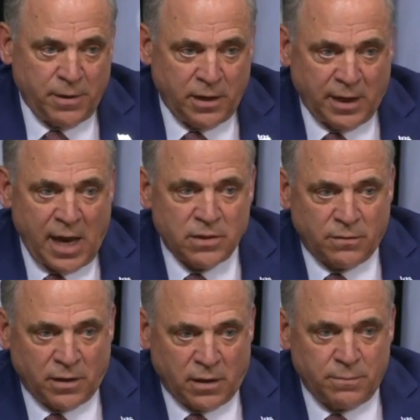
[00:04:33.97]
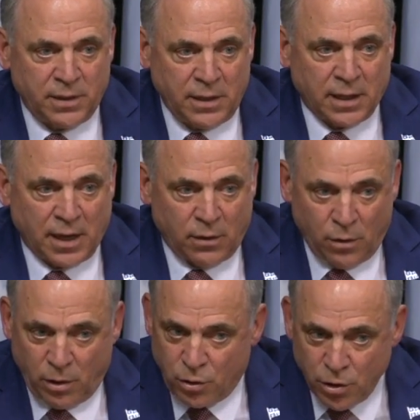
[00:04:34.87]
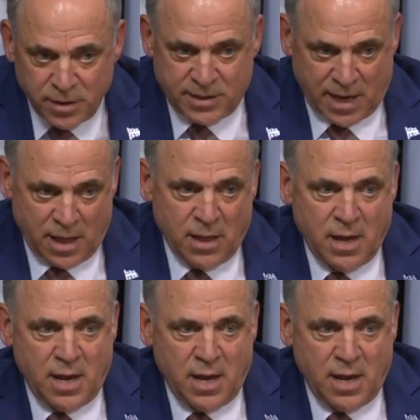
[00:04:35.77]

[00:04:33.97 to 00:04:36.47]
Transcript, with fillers: In the case of the company that I couldn't sell,